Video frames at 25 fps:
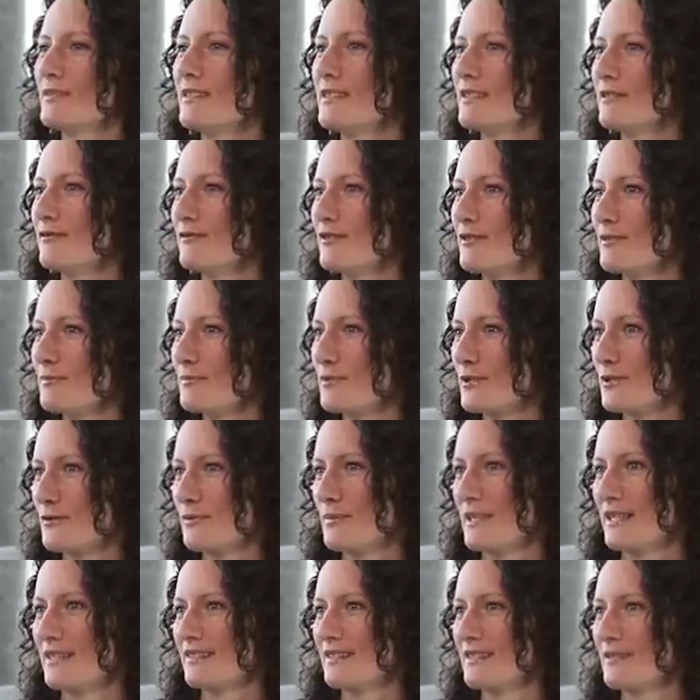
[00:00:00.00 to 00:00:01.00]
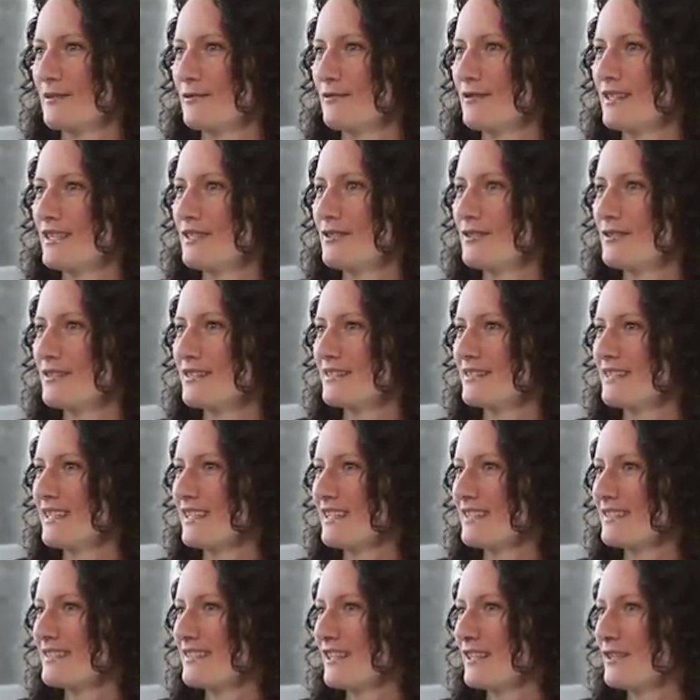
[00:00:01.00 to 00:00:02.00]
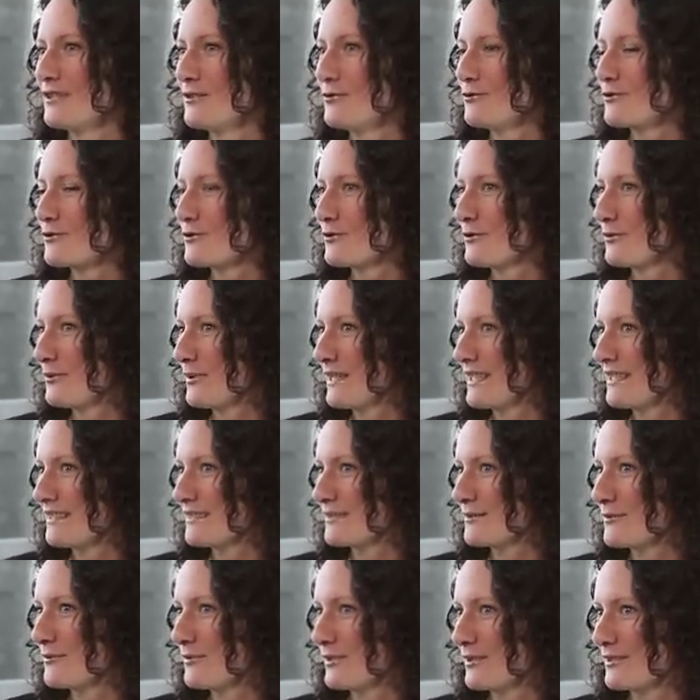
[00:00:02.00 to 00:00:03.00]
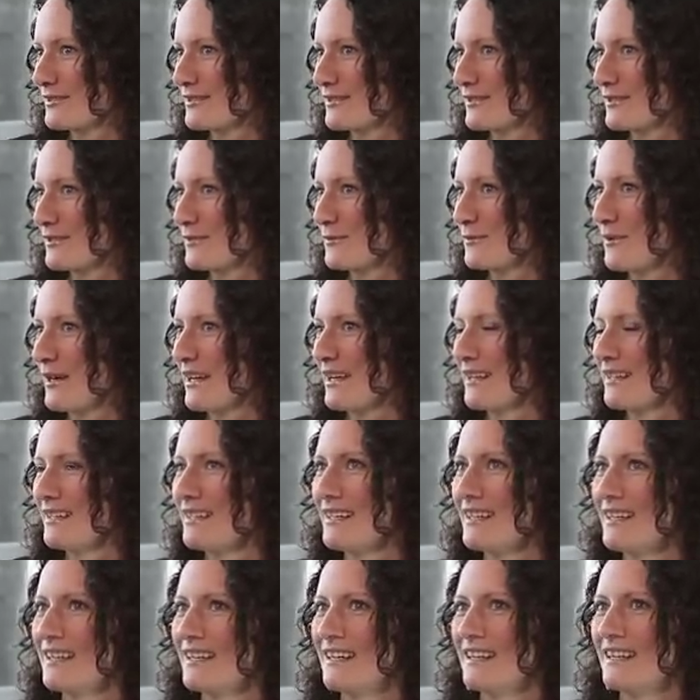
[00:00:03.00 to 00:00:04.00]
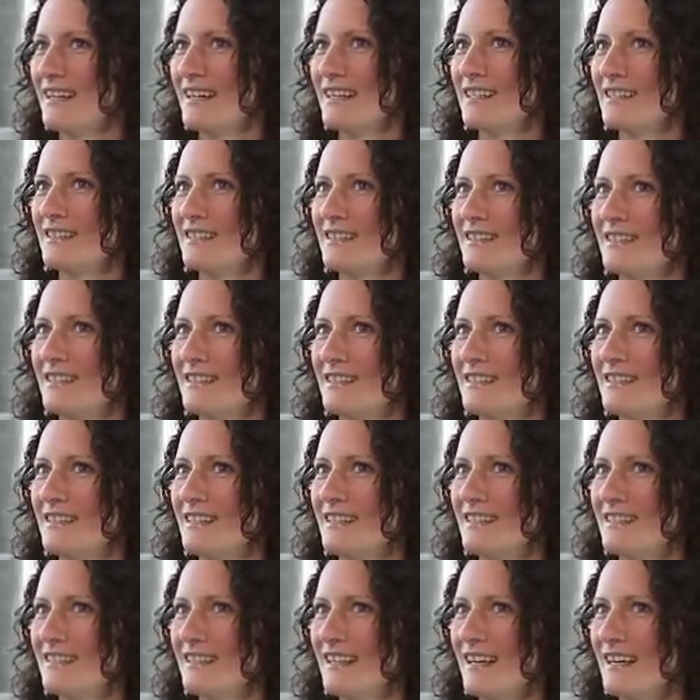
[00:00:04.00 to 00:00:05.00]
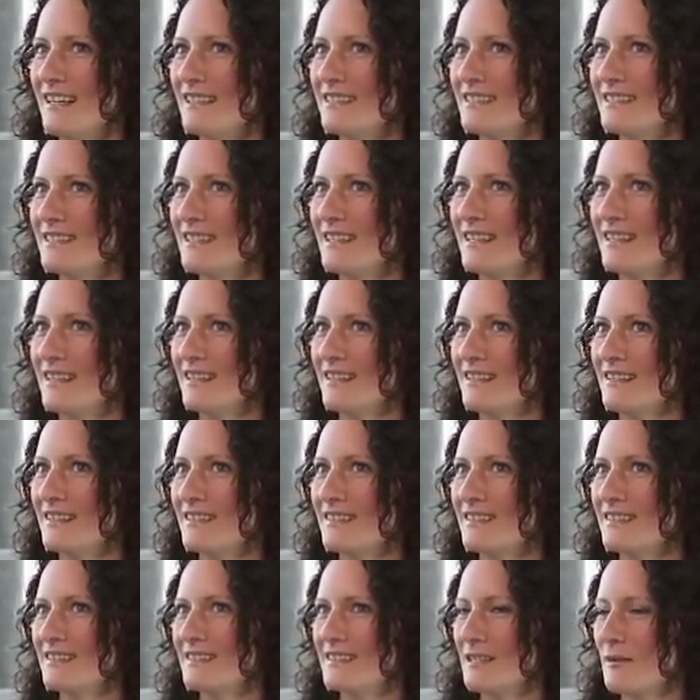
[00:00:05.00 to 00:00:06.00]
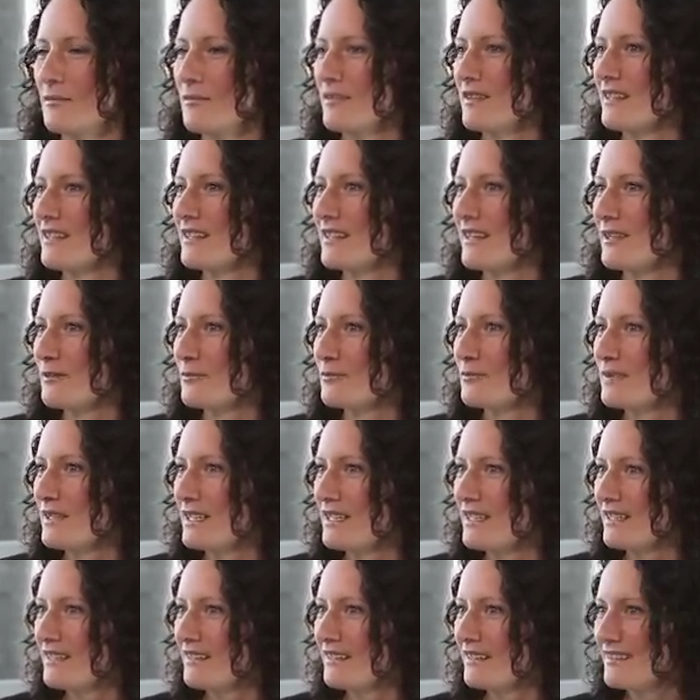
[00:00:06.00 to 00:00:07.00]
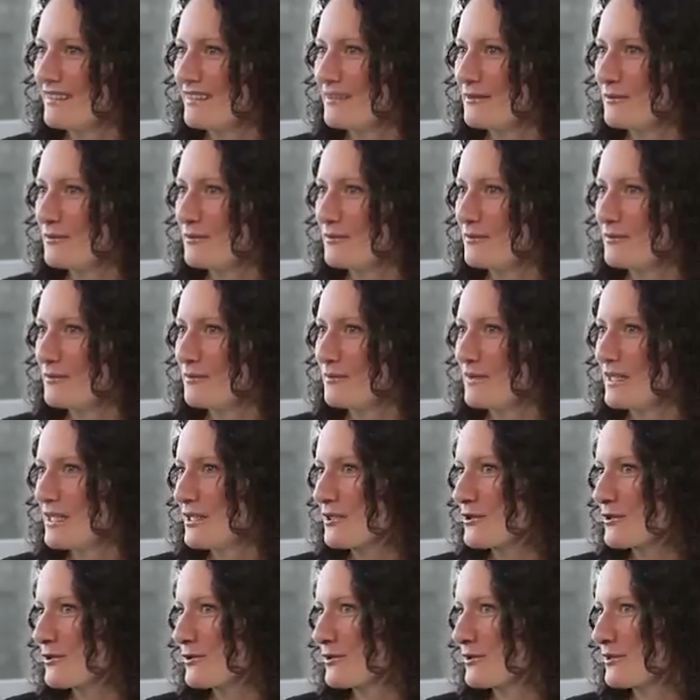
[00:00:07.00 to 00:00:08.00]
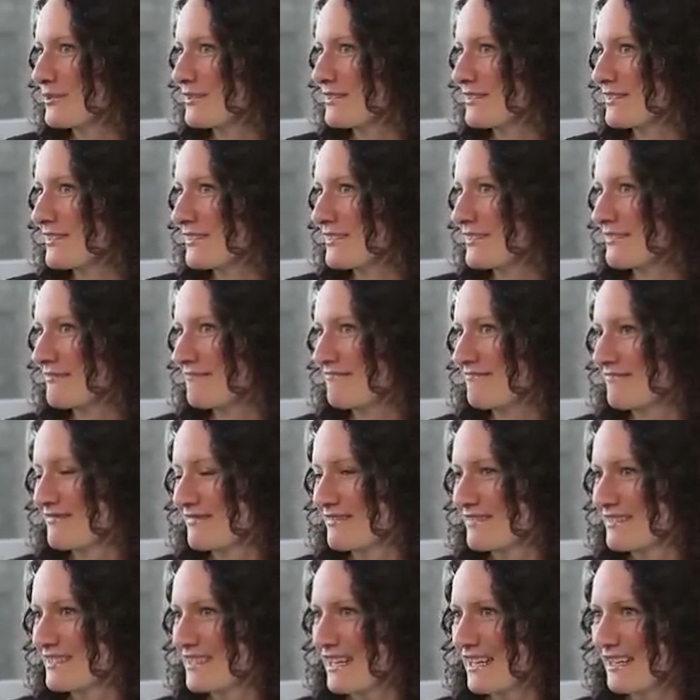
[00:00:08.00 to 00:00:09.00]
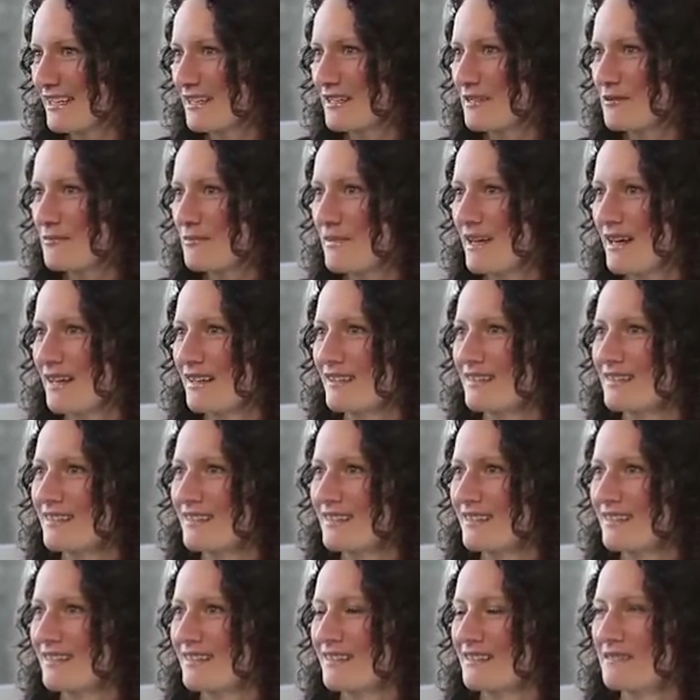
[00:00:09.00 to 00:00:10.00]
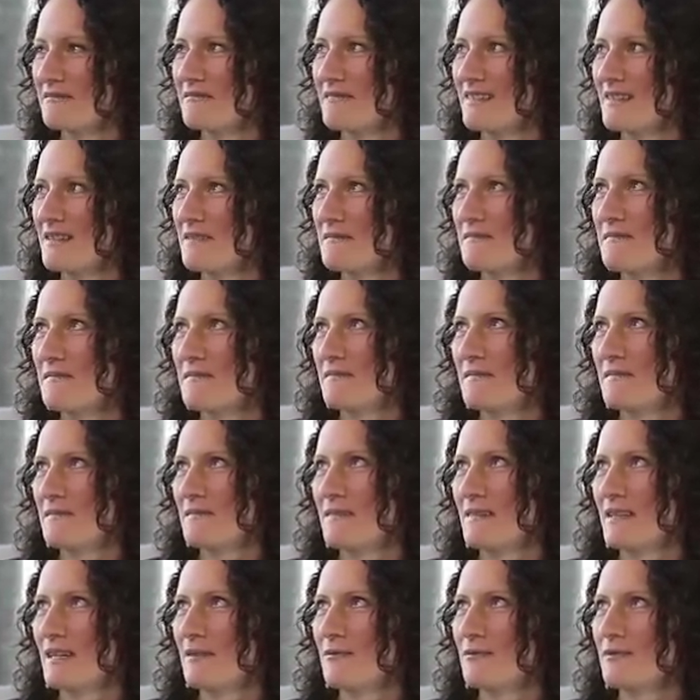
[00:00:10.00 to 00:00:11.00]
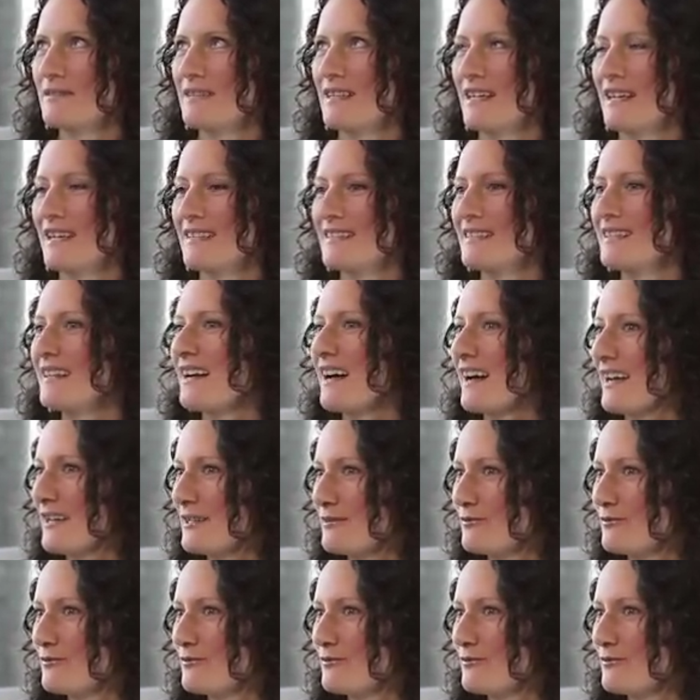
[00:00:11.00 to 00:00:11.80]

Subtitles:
different perspective. He just takes unusual ways once in a while. Is that something that we should take him as as a guide